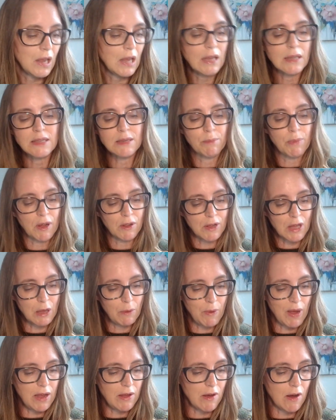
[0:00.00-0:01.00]
It's a bulky
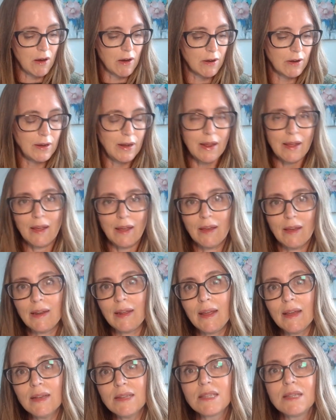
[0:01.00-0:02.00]
weight yarn, and I
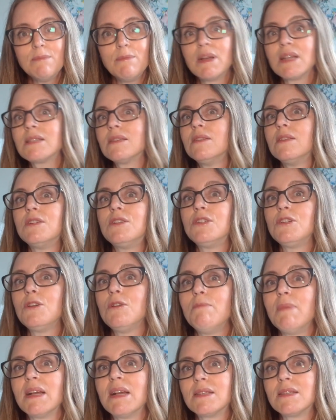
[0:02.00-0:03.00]
guess the mix of the two
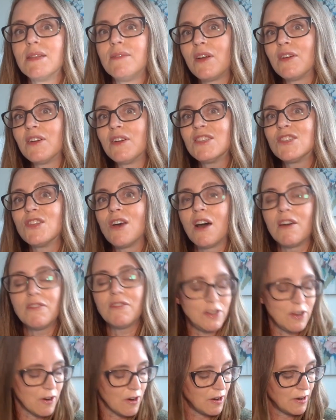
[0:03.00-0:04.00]
makes a very
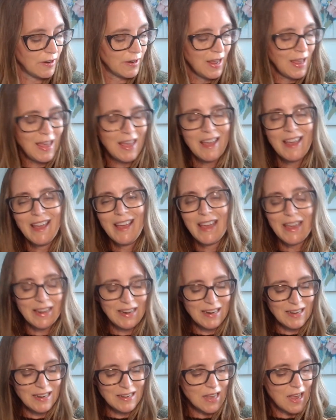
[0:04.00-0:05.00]
soft yarn. It
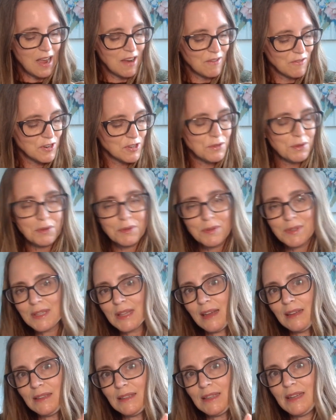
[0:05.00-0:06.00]
is ever so
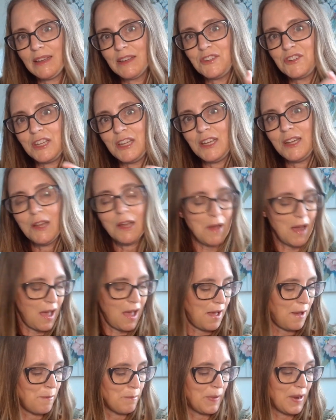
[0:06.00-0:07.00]
slightly itchy,
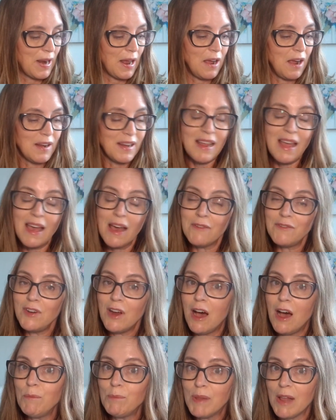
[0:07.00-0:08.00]
but I have
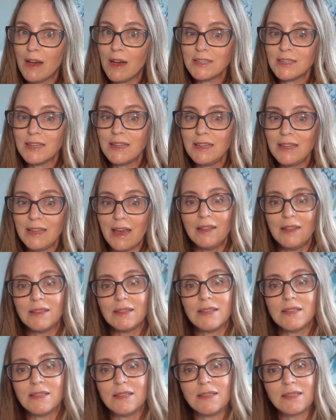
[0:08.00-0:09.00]
not blocked it yet.
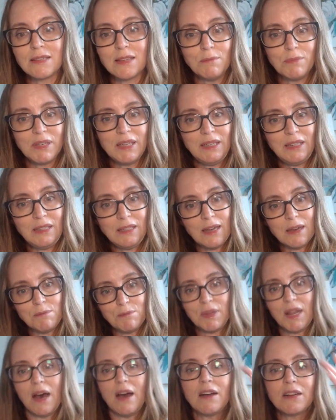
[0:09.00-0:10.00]
This is completely
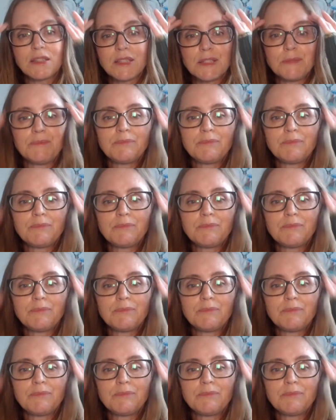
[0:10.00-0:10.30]
unblocked.